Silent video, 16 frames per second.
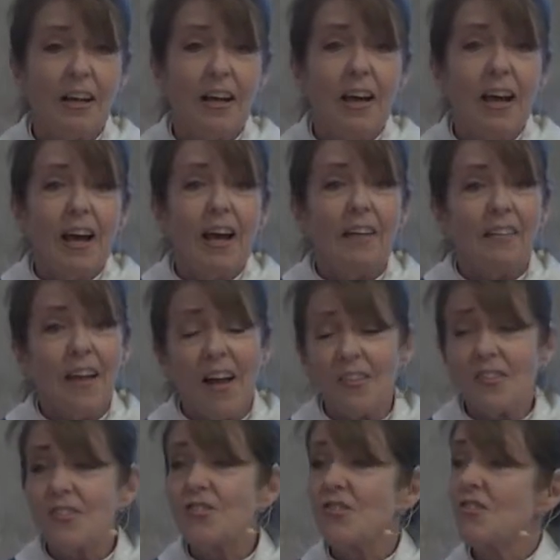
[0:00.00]
And
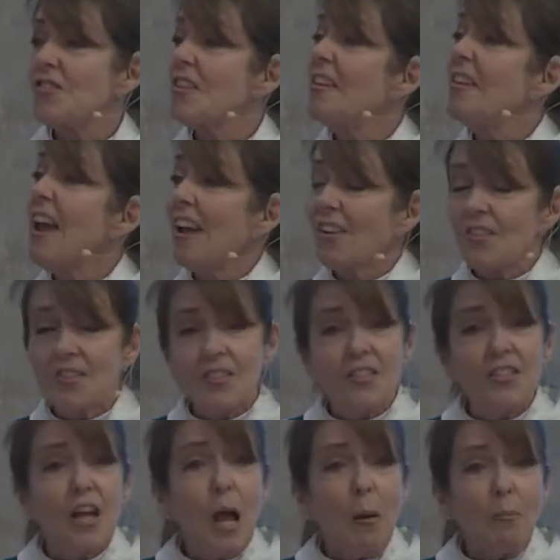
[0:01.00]
that's just the next
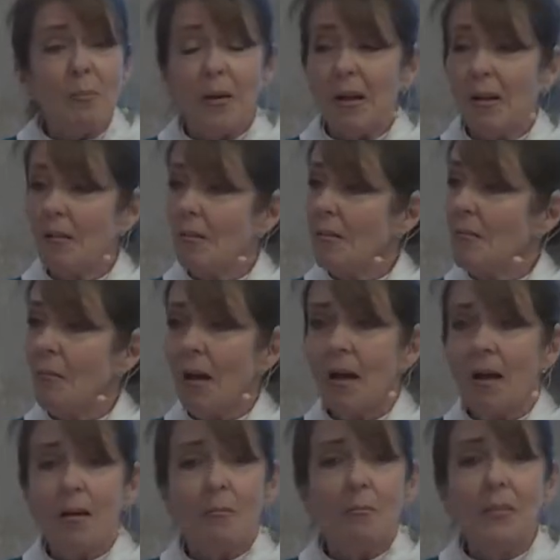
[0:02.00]
step in
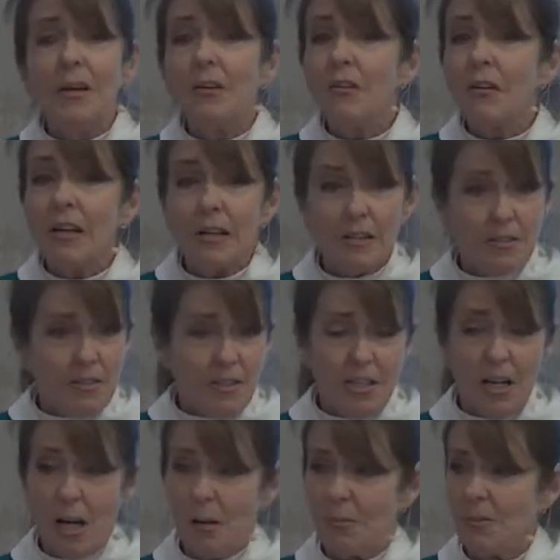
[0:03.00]
myriad
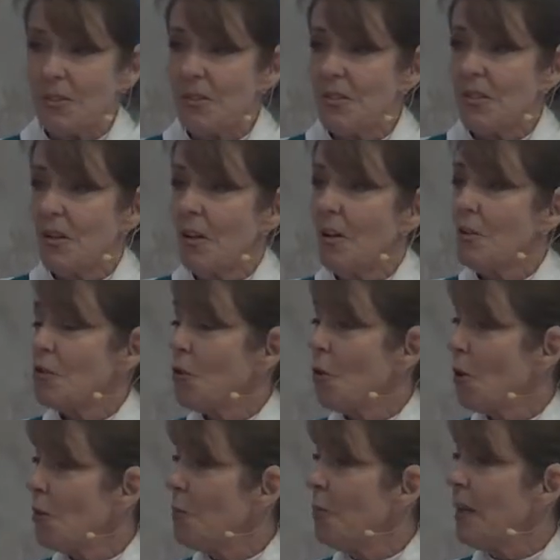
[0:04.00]
steps
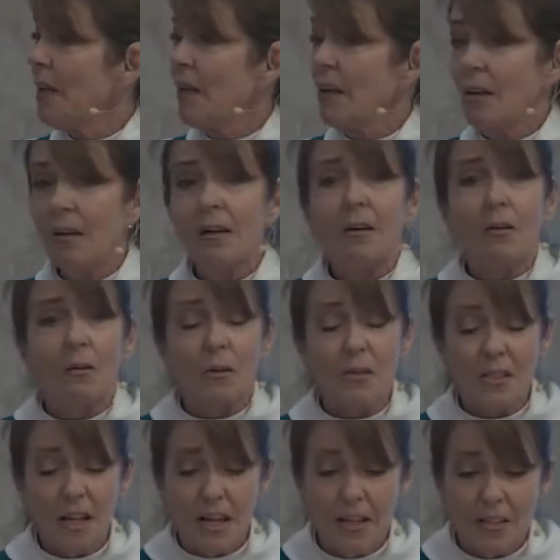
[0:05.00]
toward being
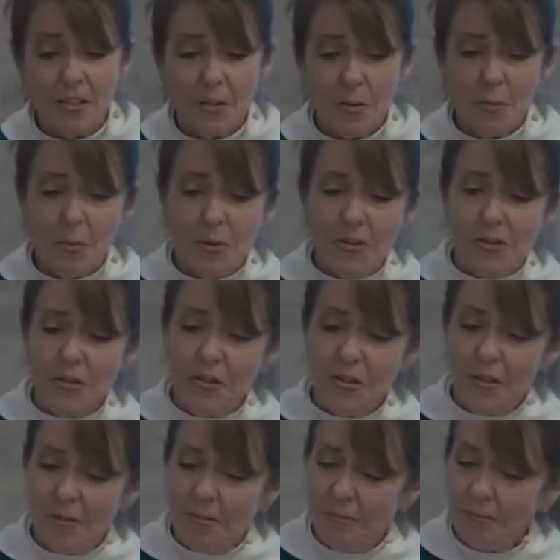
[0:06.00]
ordained to the priesthood.